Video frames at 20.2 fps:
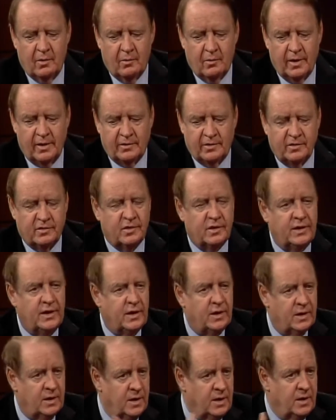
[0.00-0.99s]

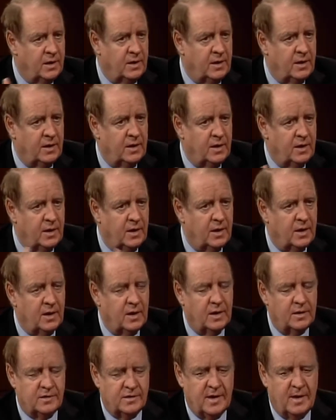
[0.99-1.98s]
graciously in the
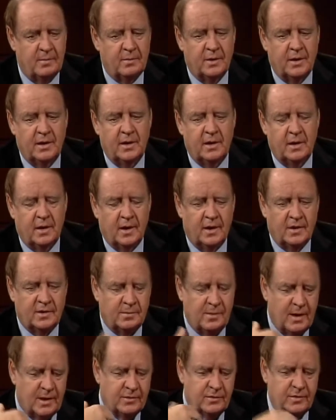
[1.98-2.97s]
Assembly, and I
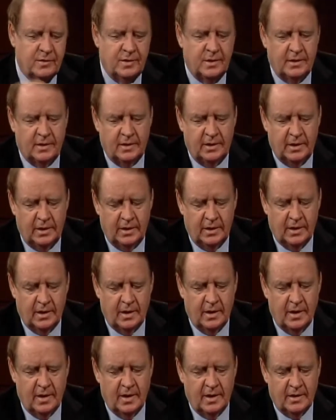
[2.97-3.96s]
sponsored in
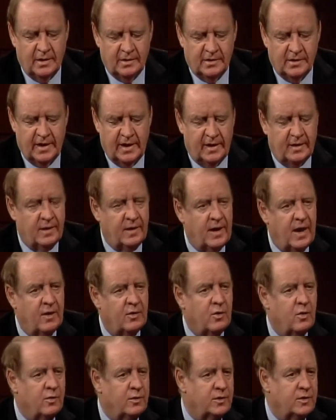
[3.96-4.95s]
the Senate, and now
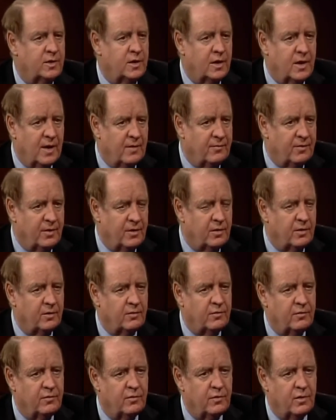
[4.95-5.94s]
going to the governor
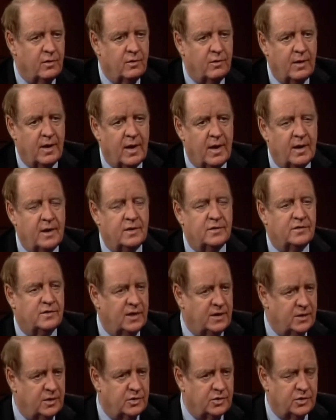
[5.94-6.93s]
for his
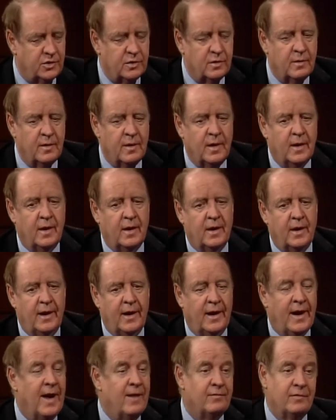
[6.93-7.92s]
signature.
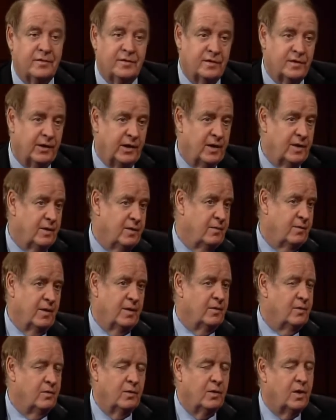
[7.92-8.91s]
And obviously,
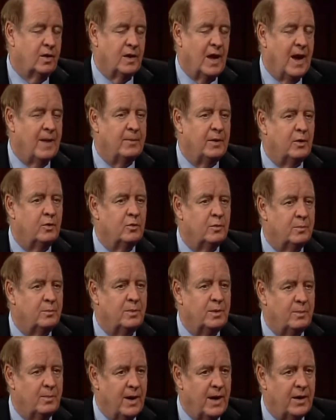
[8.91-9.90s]
timing couldn't
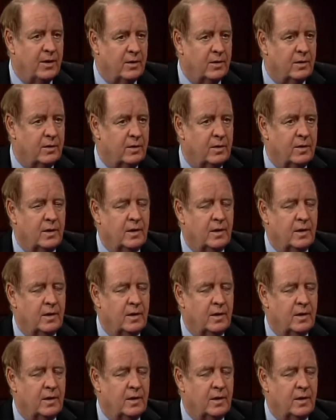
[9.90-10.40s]
be better.